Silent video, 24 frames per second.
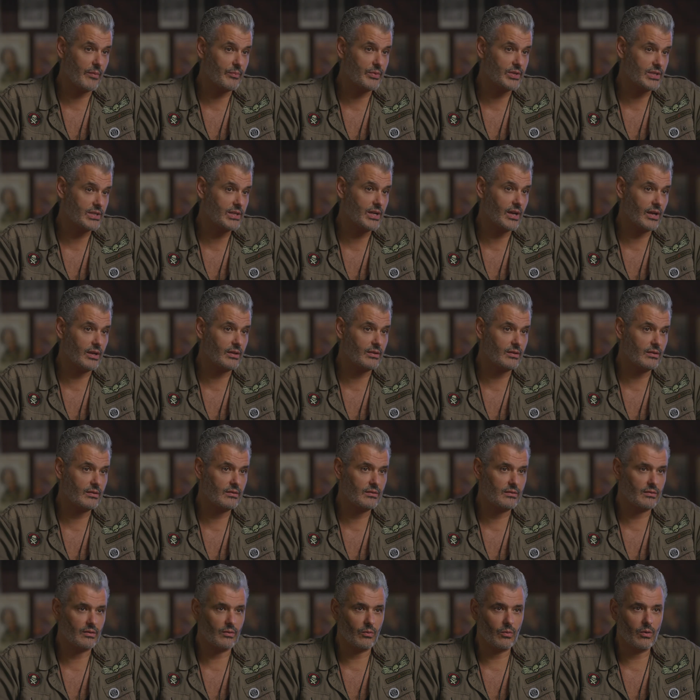appreciate
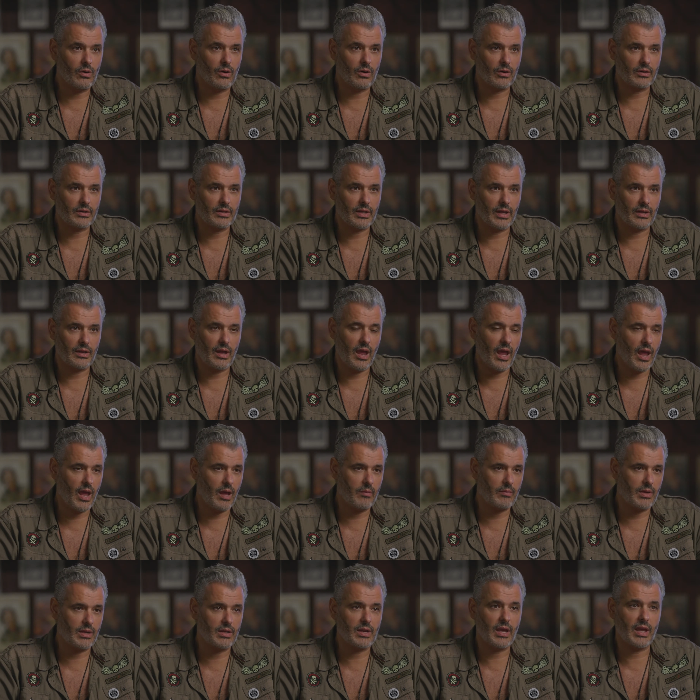the work that
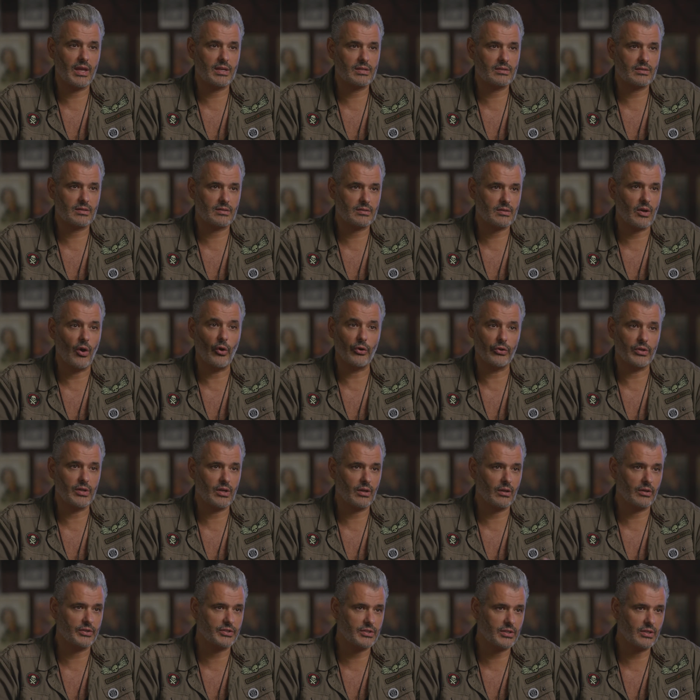HAAM and Estes
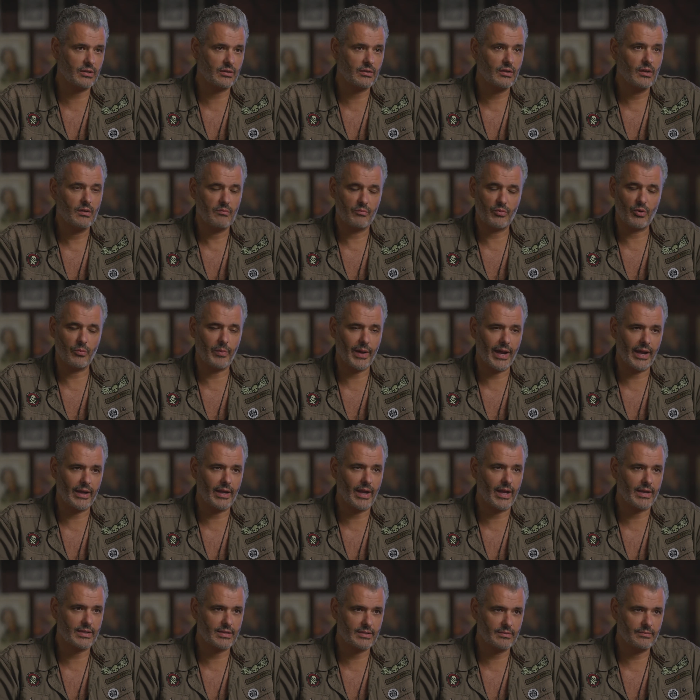Audiology provide
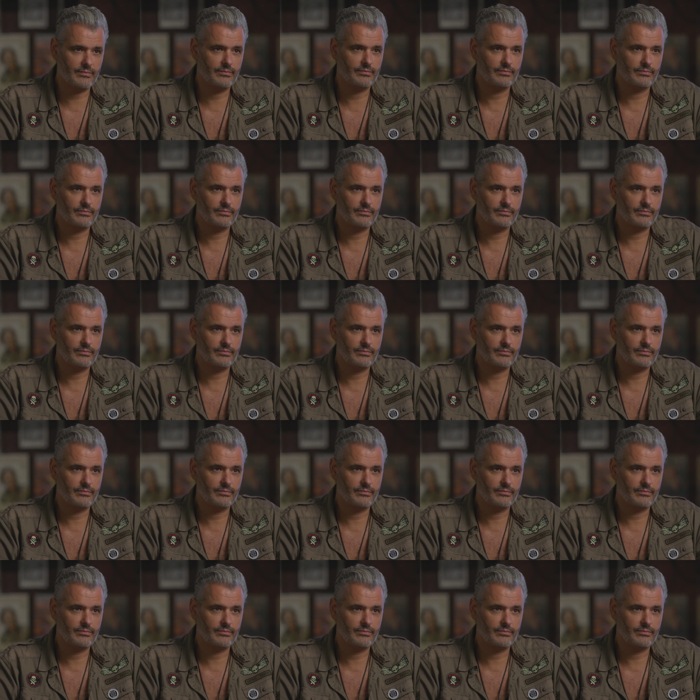us.